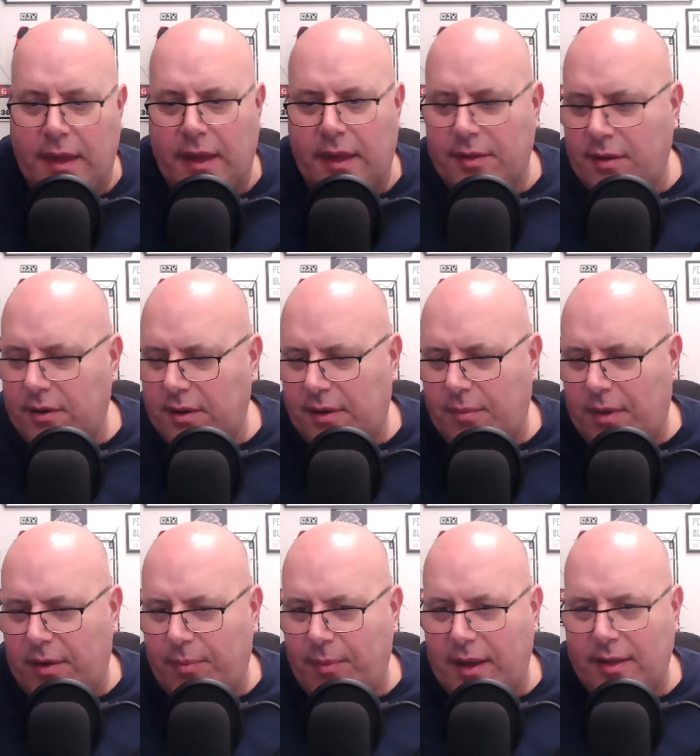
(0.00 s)
It's not.
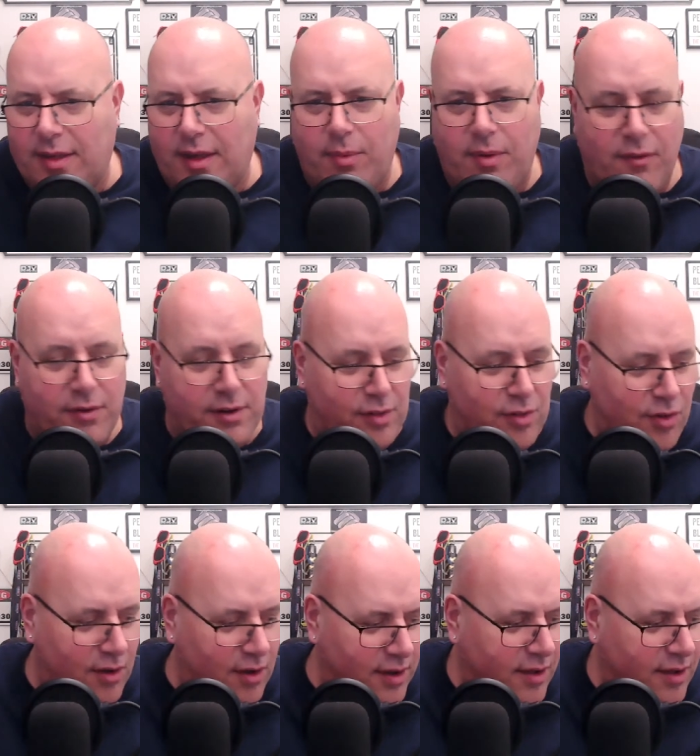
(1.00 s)
You might see me having a
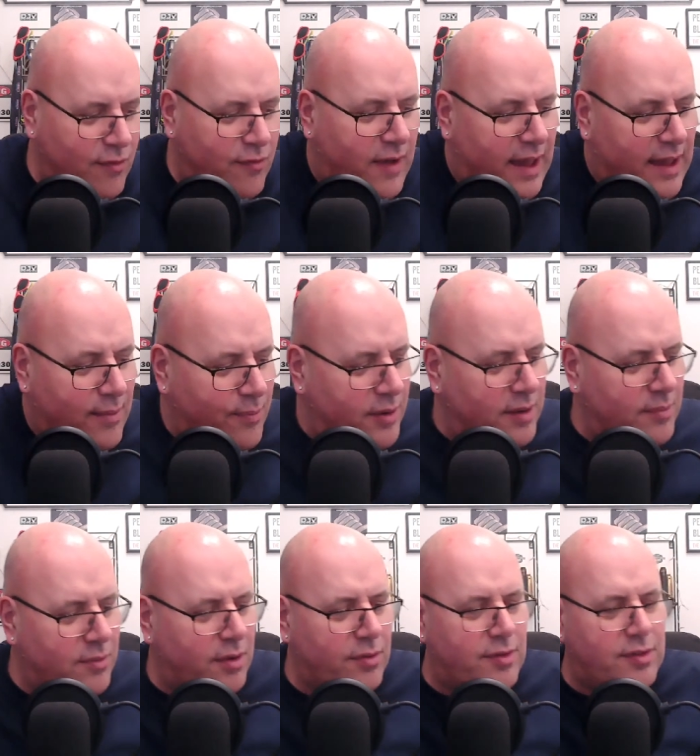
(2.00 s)
tug on the old vape, but I'm
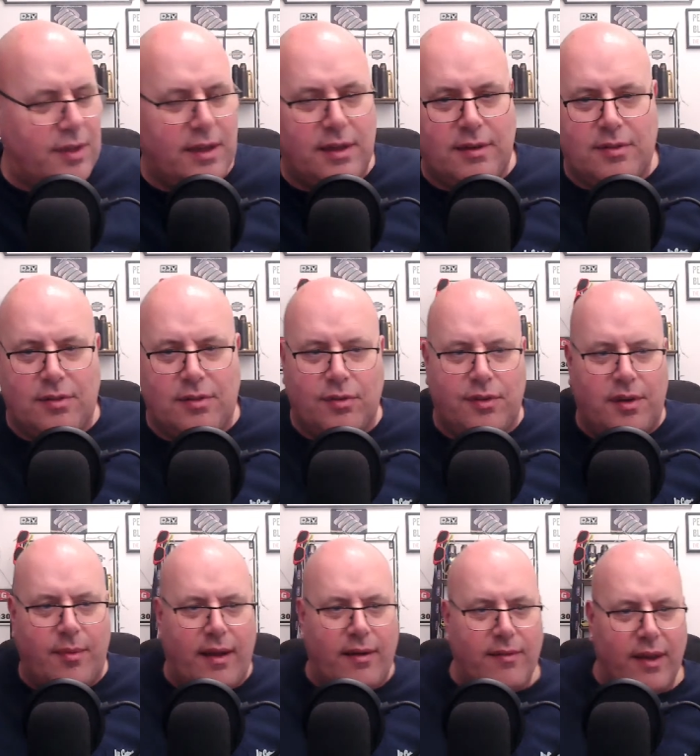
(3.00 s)
not. It's nothing
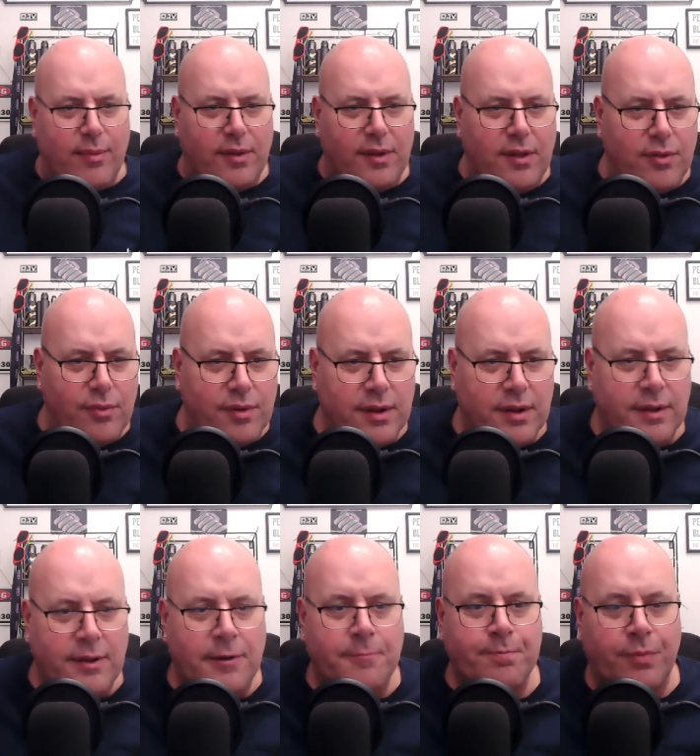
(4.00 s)
about vaping this one,
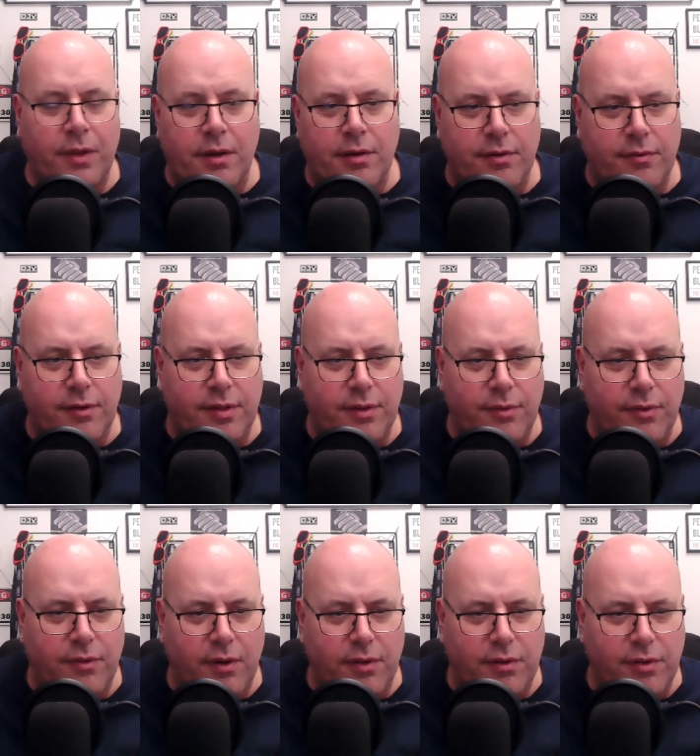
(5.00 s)
because obviously we've
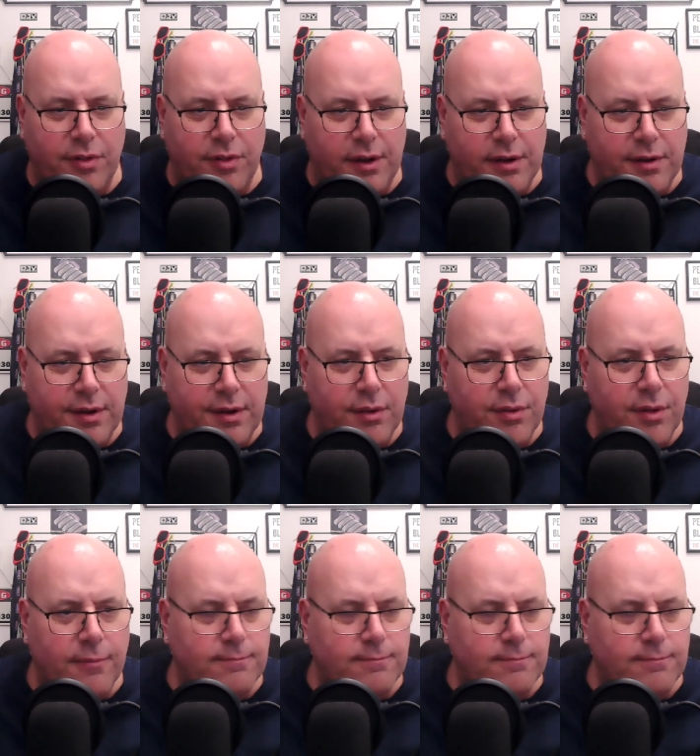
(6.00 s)
got the other channel to do that.